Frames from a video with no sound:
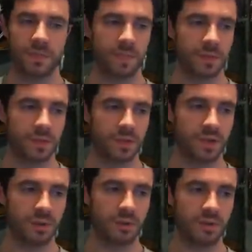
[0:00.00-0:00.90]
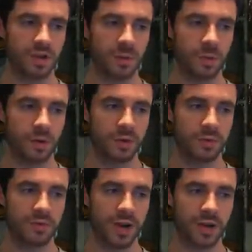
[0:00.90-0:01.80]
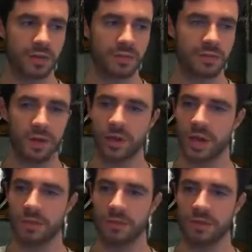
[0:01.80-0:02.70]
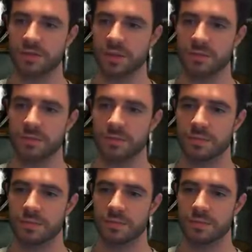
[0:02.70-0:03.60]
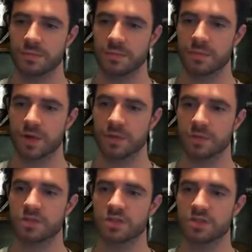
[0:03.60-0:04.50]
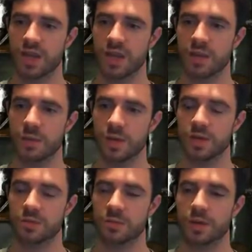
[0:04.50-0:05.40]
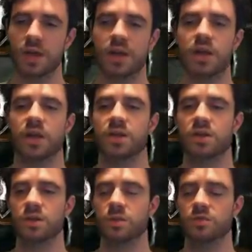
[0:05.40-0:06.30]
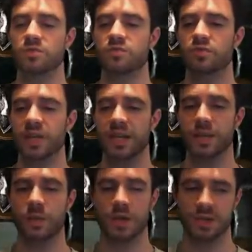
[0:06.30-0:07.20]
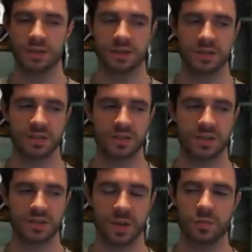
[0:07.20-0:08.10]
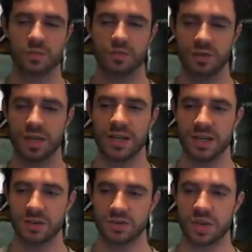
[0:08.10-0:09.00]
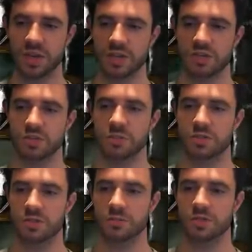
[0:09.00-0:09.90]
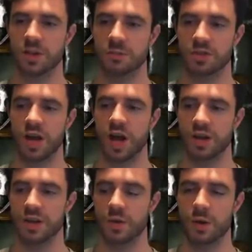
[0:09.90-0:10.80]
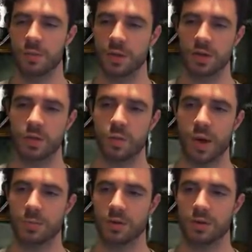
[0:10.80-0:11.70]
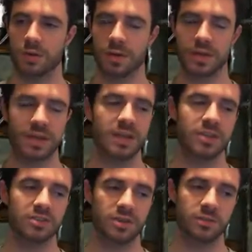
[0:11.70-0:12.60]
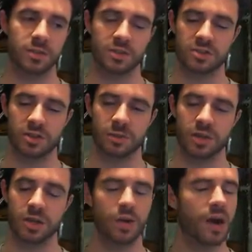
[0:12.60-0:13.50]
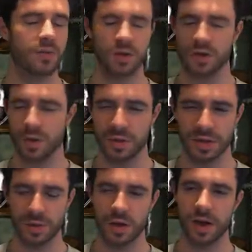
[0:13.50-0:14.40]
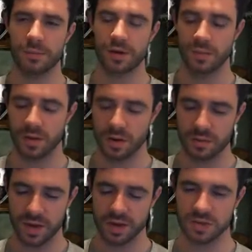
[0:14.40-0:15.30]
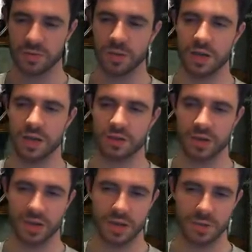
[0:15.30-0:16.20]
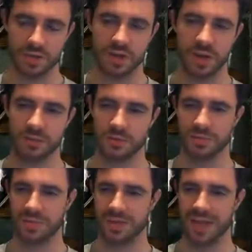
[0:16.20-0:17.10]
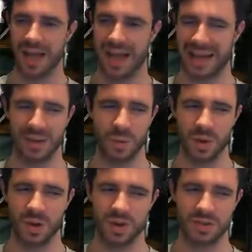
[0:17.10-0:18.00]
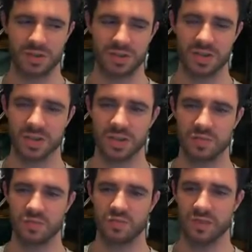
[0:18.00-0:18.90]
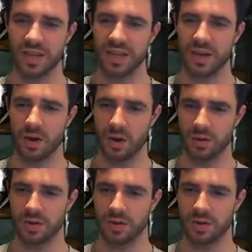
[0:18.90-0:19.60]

We'll try it one more time, or it will fail. Okay, that's fine. I will stay where you summon me. You know what's really weird? This is going to sound really strange, but sometimes unequipping your weapon can make it easier for me to summon you. I've got no idea why, but I read it on Reddit somewhere. I tried it loads of times, and it works. It's really odd.